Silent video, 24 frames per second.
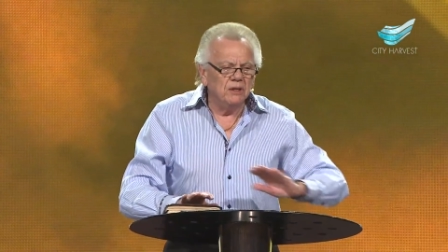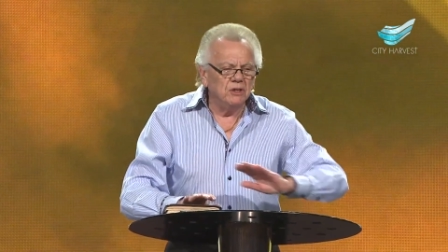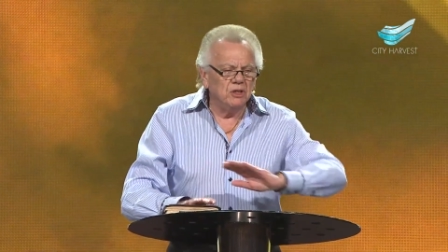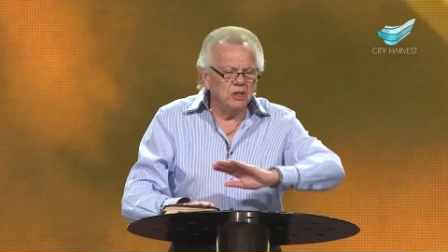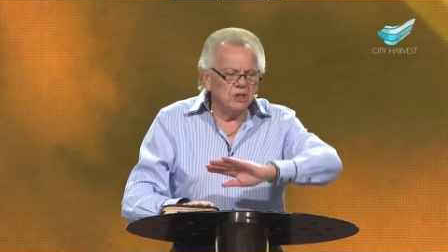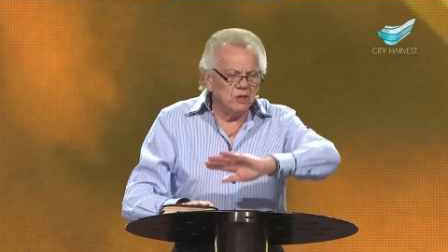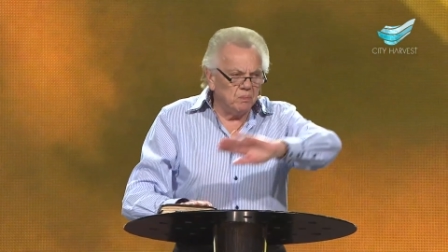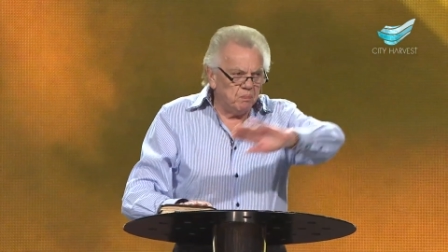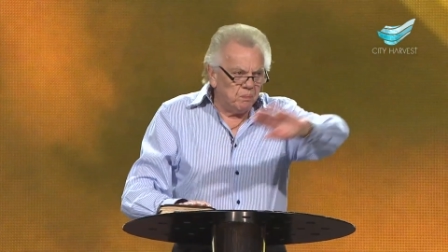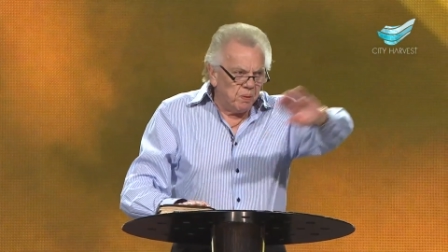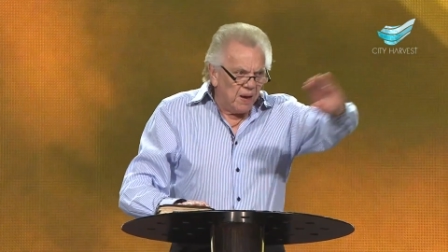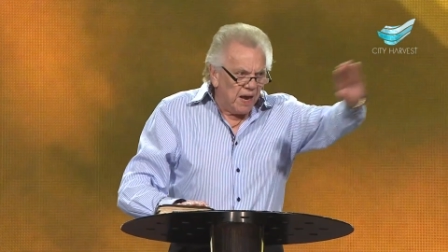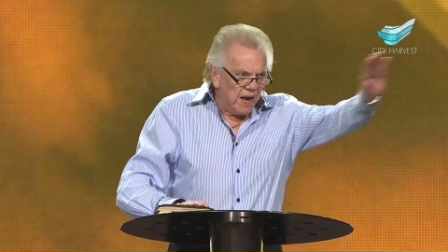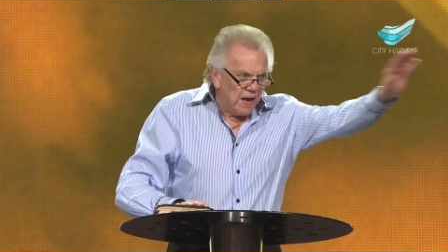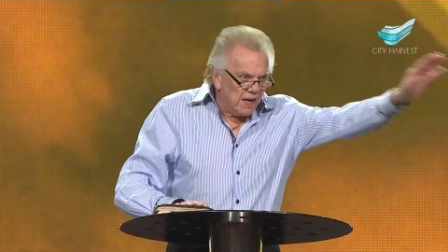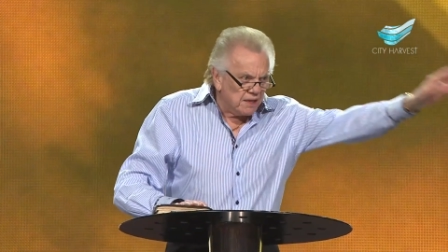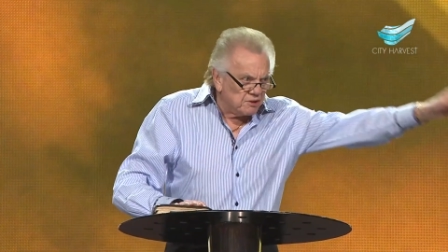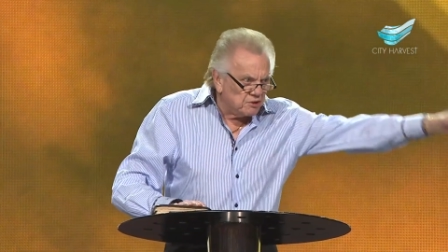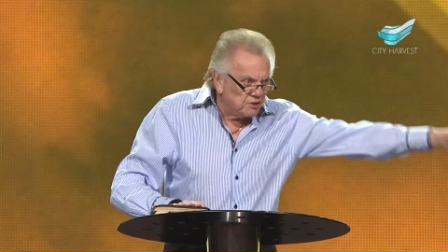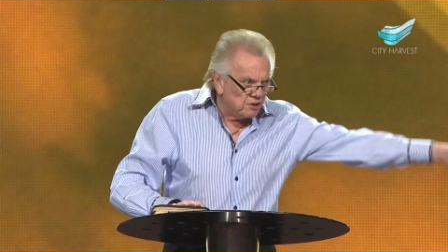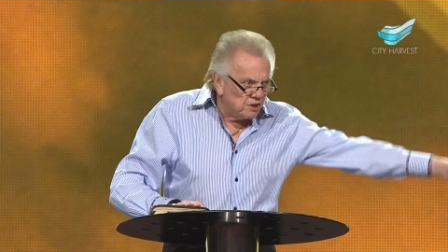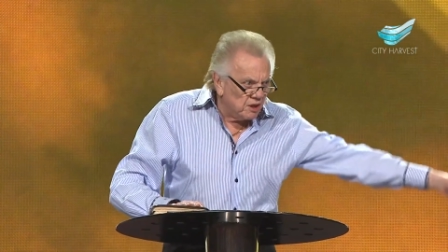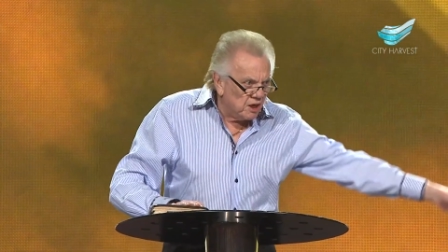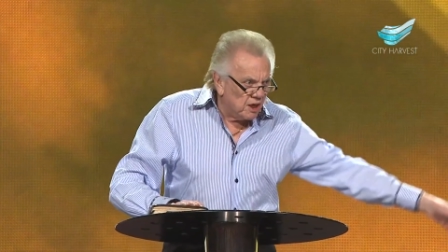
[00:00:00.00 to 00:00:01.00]
Just
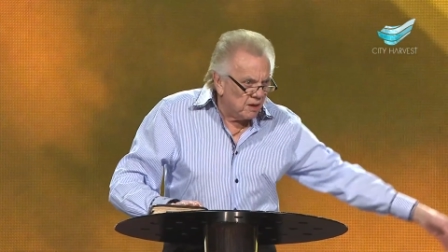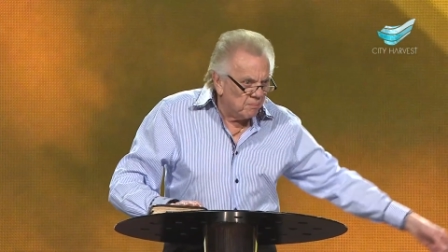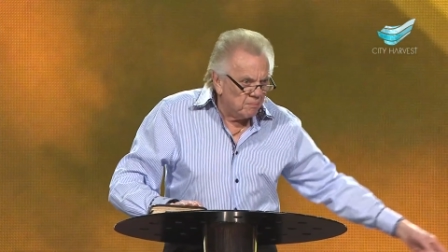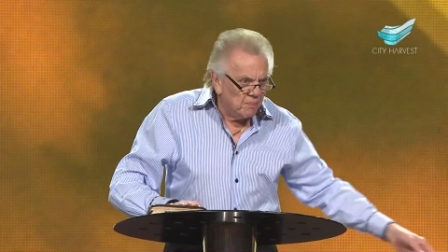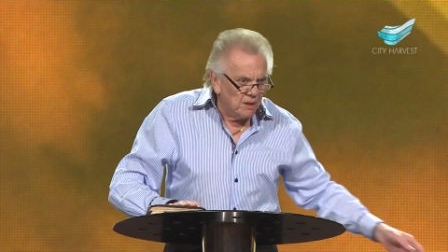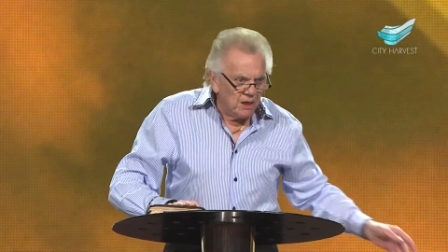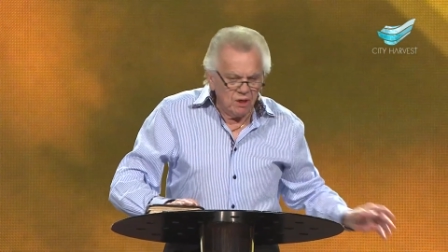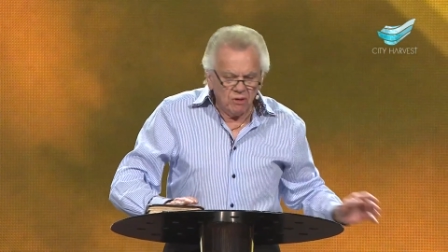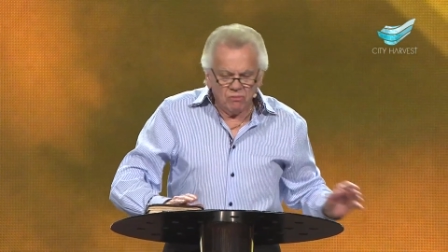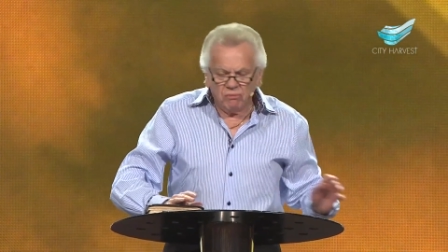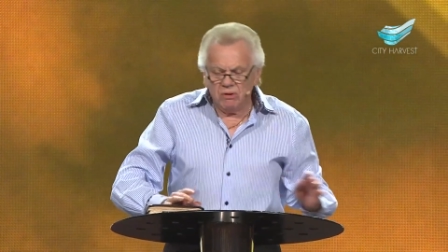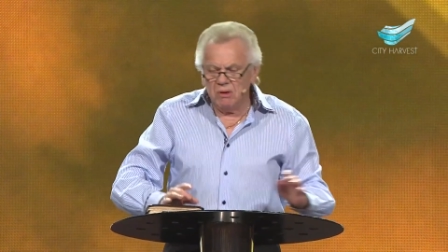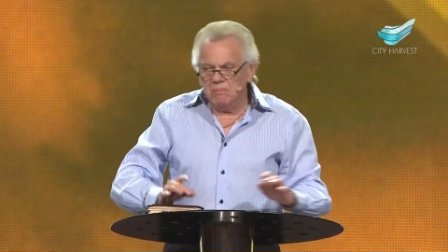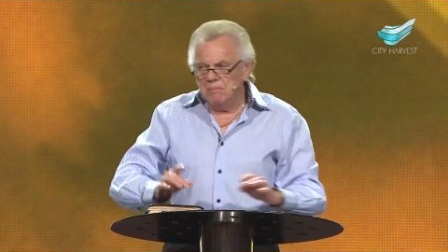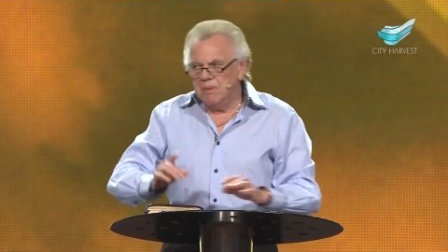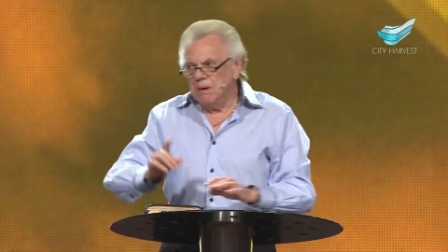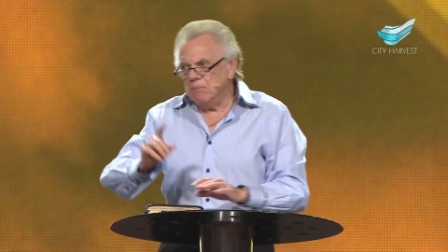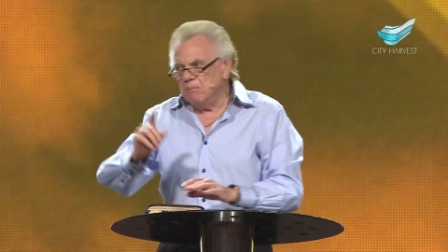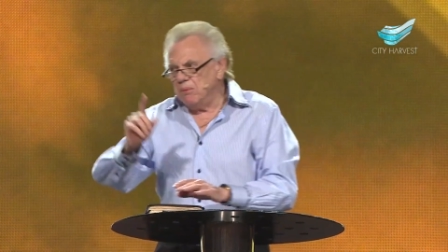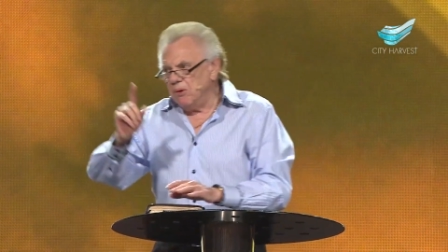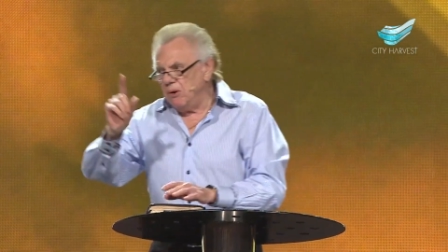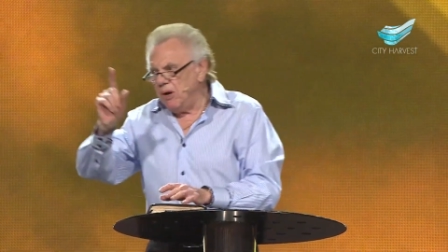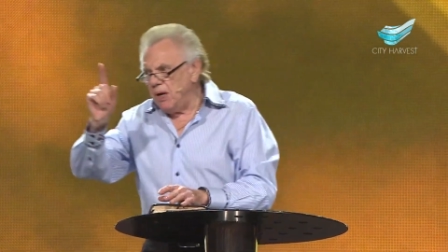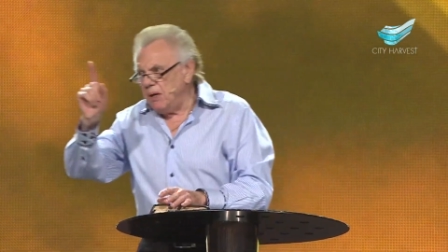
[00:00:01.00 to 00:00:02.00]
pass it up.
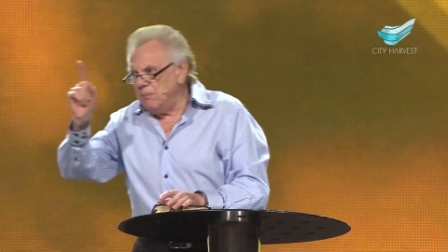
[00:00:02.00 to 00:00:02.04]
Remember